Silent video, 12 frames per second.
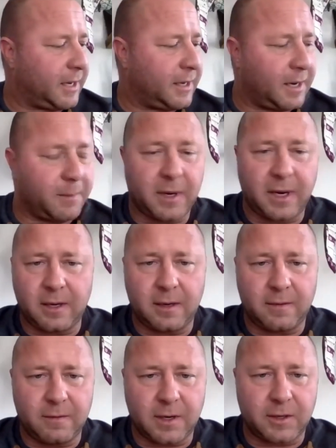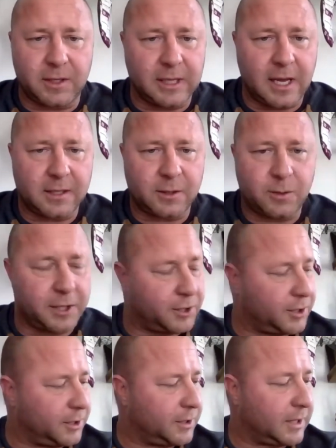that. And my very last
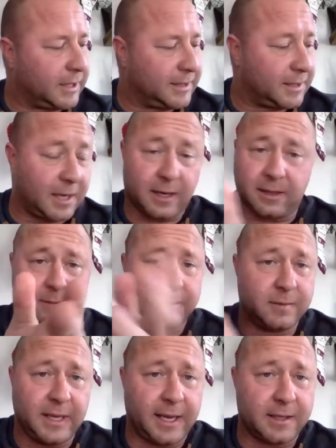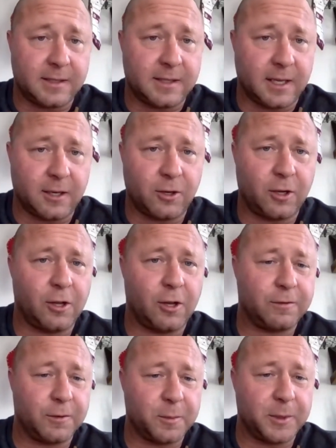question, it's kind of, Dan set it all
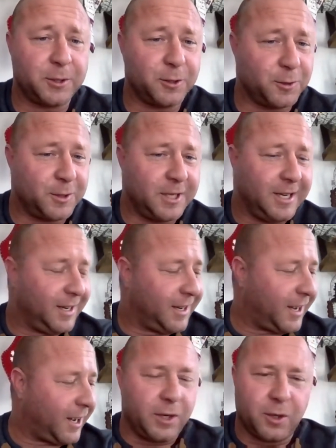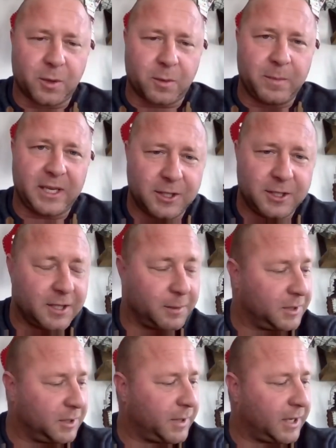off for me too. When you were mentioning
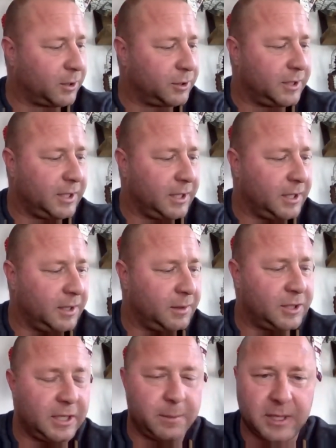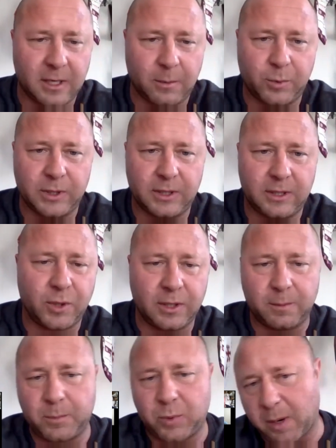something about the teaming up, we put in
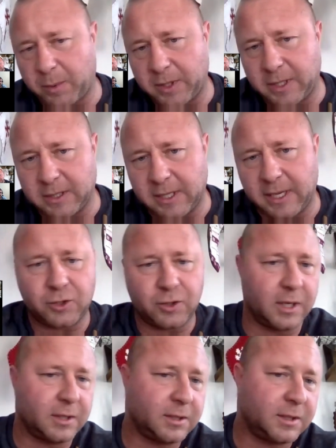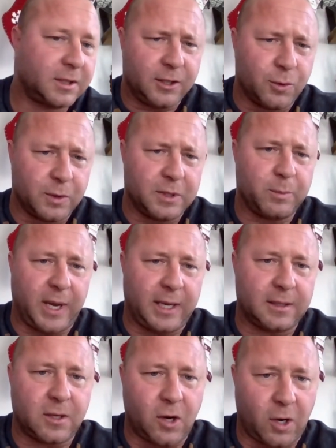the property in the land trust, doing the
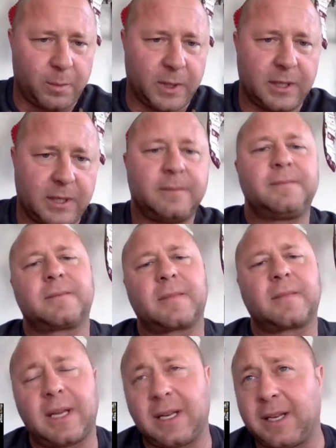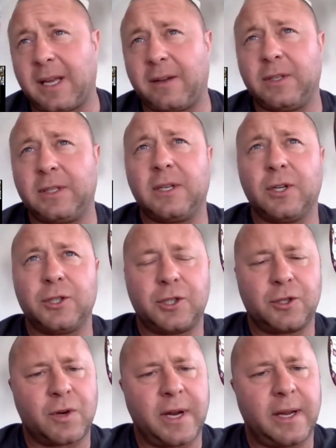paint, the carpet, and having the
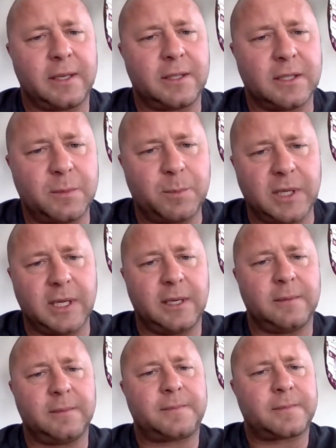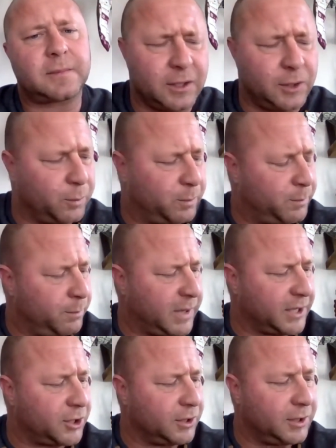$100,000 to split. You
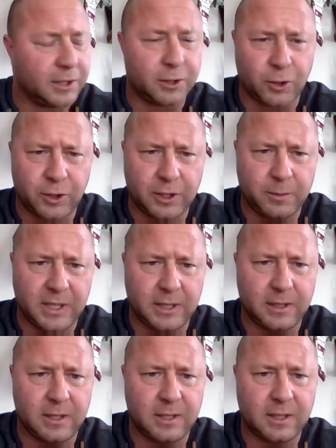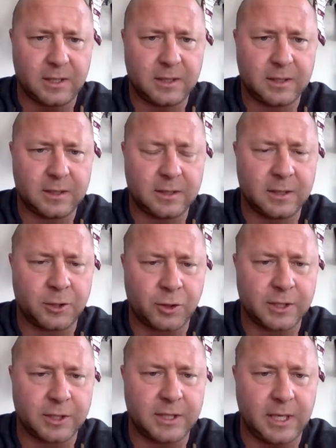mentioned the attorney being the
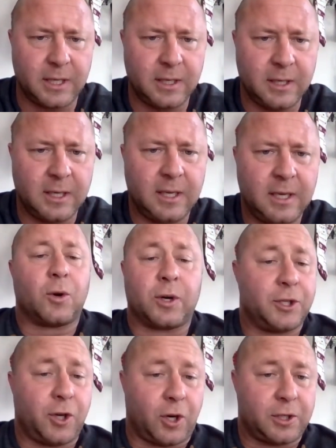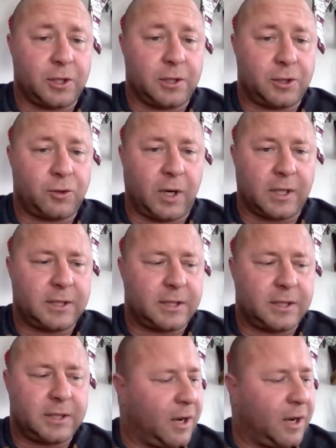trustee or in charge of the trust.